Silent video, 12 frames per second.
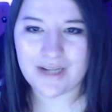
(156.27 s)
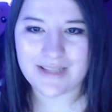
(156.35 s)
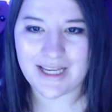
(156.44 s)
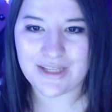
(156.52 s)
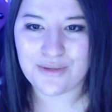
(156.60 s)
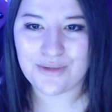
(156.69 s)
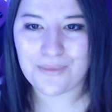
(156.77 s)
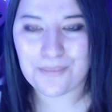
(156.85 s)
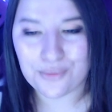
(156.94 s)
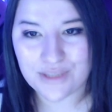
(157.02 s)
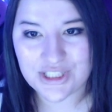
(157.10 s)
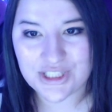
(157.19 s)
that you
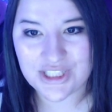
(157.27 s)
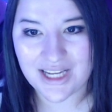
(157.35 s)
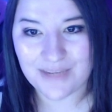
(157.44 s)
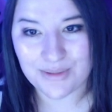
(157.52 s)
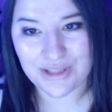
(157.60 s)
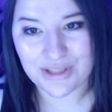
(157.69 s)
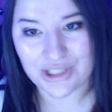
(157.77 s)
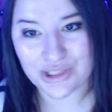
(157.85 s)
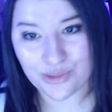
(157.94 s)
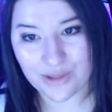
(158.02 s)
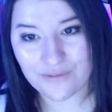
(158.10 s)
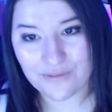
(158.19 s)
appreciate what they're doing